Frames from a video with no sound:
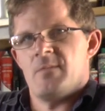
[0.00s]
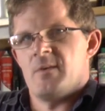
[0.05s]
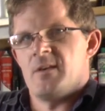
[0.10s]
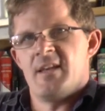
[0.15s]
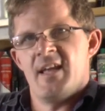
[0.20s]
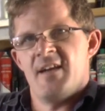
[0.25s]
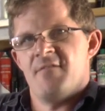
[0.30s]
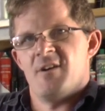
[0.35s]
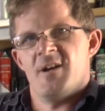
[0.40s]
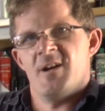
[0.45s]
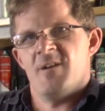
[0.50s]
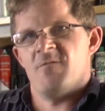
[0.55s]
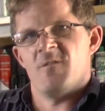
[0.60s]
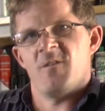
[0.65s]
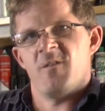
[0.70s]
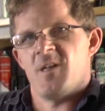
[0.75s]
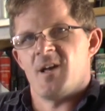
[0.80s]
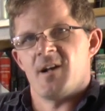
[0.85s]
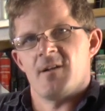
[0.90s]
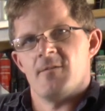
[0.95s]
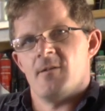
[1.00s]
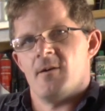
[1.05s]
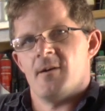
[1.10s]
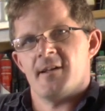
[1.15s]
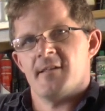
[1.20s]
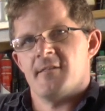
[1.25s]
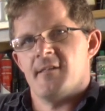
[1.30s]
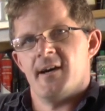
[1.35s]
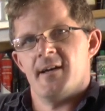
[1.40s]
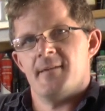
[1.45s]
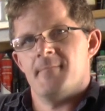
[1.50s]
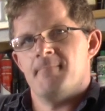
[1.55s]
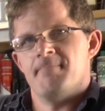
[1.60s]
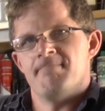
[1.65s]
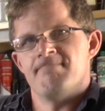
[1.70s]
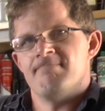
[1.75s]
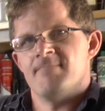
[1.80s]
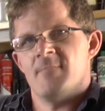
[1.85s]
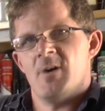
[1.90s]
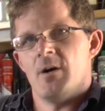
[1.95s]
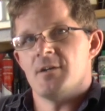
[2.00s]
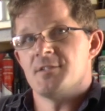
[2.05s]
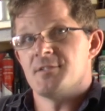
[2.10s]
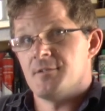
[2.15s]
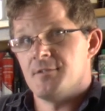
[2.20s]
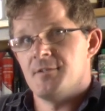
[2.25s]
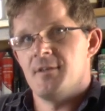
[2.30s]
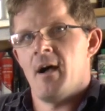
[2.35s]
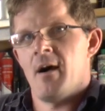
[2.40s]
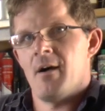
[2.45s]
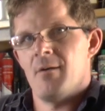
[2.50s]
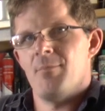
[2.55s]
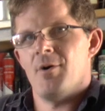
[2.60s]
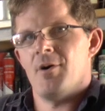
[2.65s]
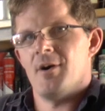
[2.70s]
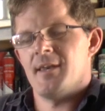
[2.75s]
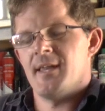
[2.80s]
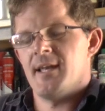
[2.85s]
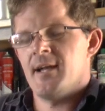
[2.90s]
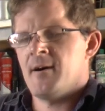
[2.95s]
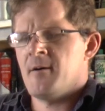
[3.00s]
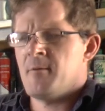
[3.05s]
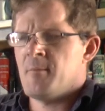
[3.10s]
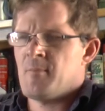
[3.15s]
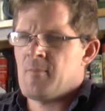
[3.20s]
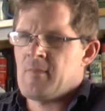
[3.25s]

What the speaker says: Never ever think like that. I should know by now.